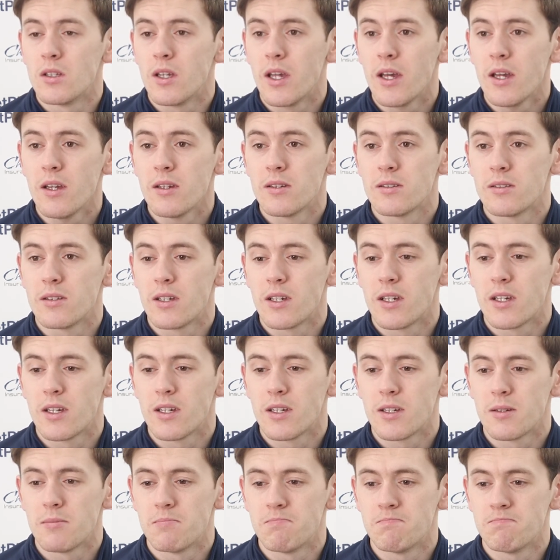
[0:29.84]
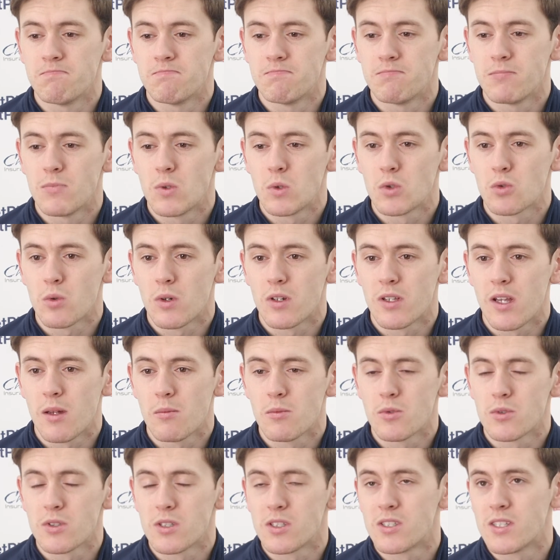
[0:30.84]
Yeah, it was one of
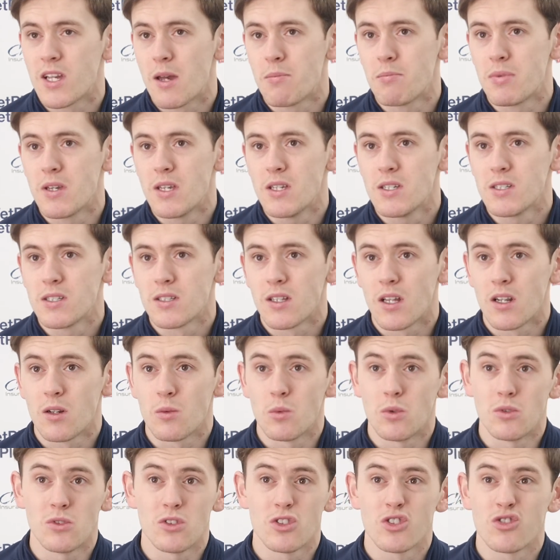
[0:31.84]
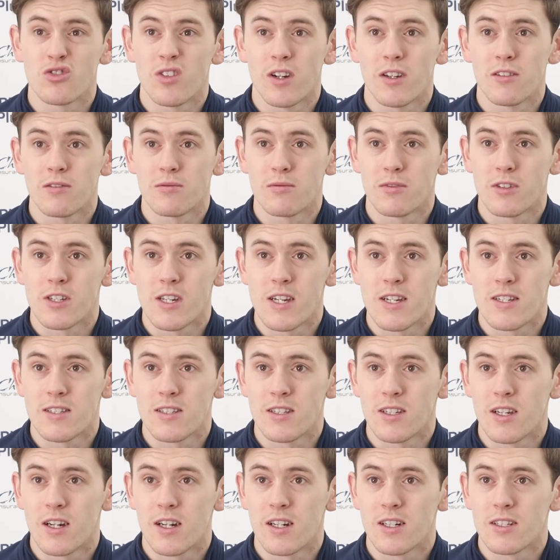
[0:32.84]
them. It was a set piece and then a wonder strike from
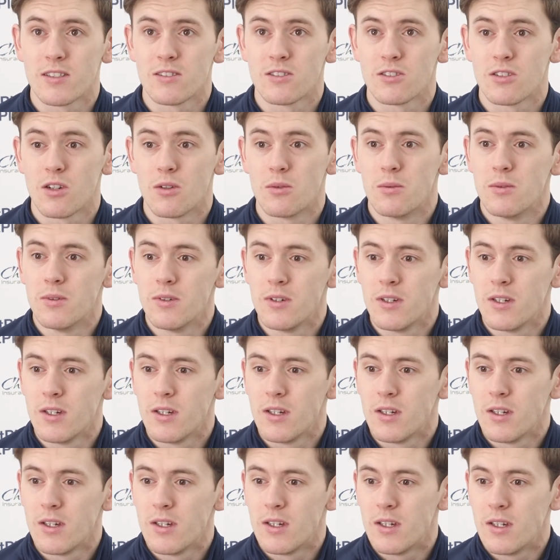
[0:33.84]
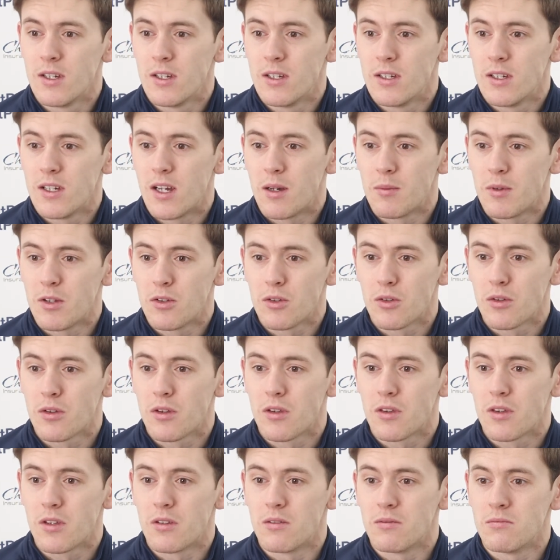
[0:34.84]
30 yards. So, I mean,
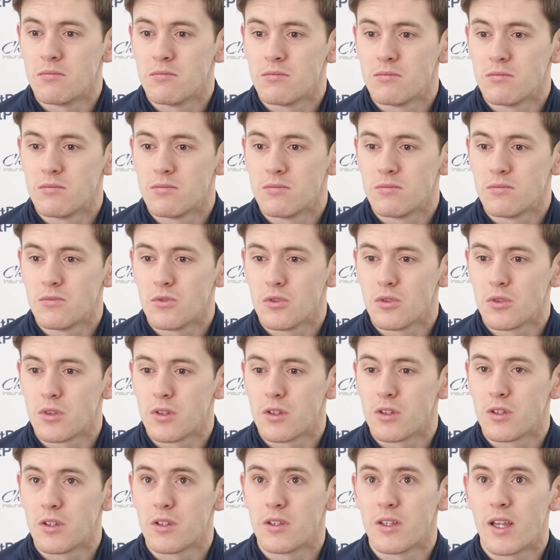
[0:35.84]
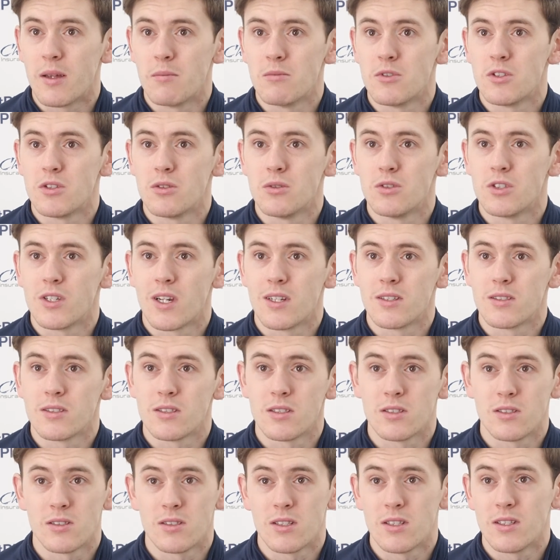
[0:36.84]
other than them two
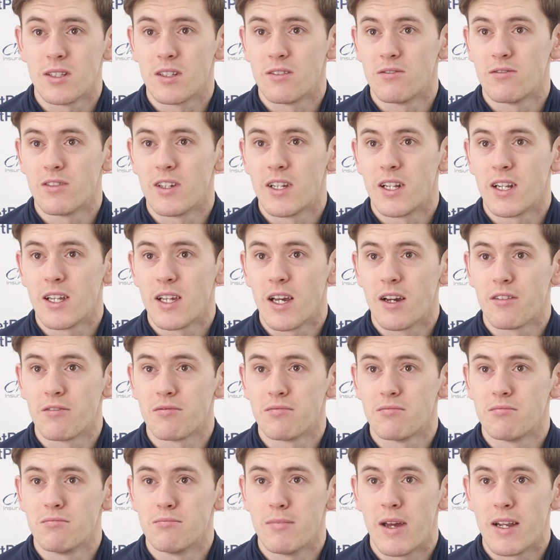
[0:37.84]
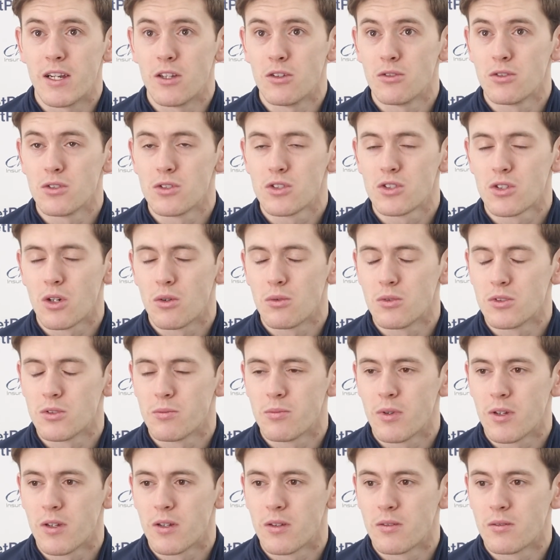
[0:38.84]
chances, they didn't really have many others. So
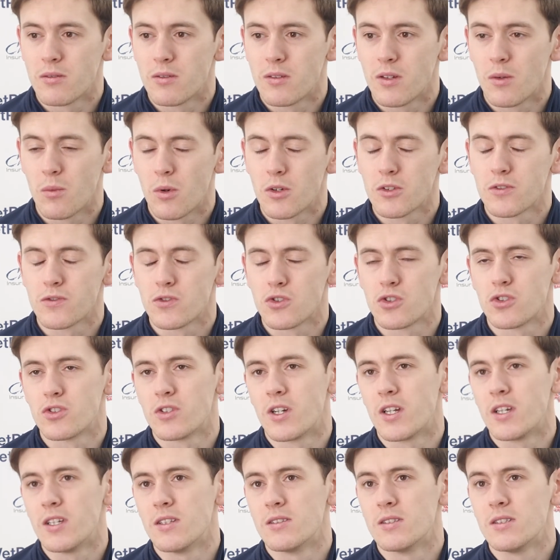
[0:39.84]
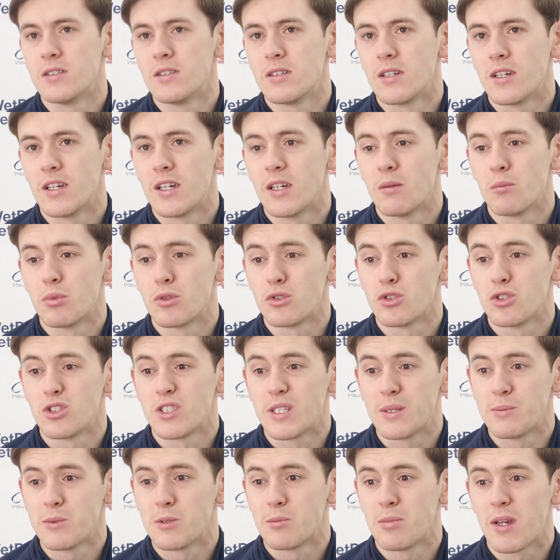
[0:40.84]
it was frustrating. But it just
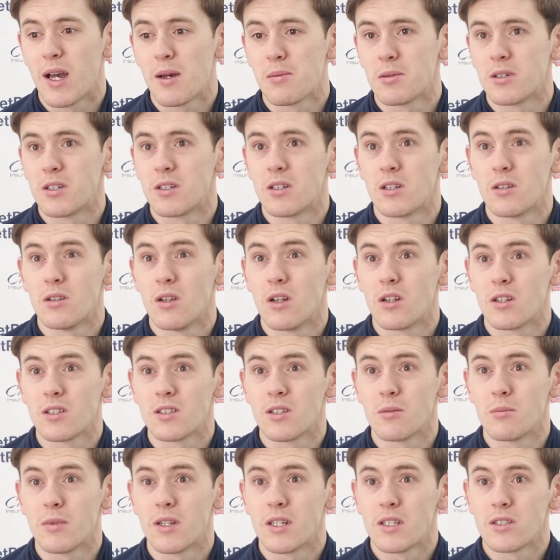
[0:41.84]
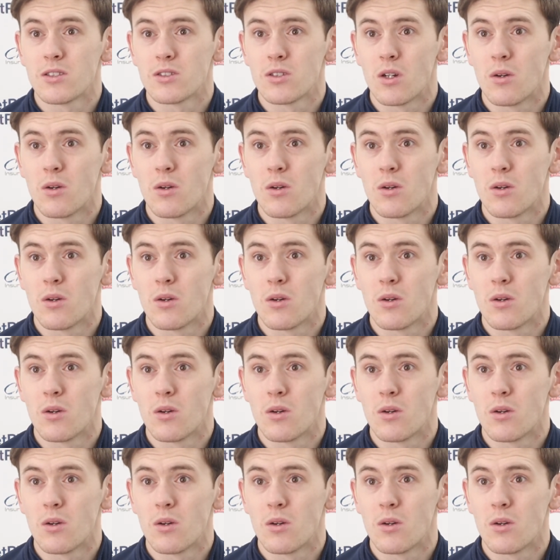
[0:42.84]
seems to be happening a lot at the minute.